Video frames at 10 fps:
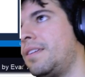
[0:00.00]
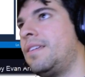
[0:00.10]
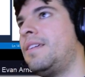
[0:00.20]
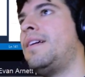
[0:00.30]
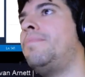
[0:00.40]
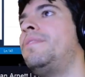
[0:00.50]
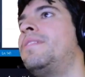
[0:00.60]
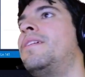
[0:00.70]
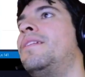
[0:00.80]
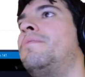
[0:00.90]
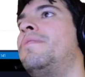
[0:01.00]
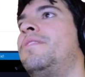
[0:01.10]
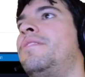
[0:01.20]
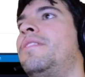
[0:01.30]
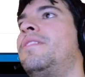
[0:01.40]
I'm just gonna
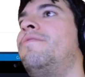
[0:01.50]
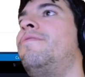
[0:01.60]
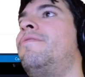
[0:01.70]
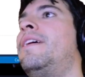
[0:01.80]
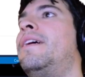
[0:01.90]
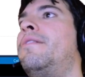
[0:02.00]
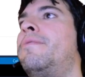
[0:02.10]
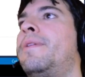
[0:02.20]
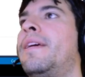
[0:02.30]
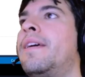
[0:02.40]
do this very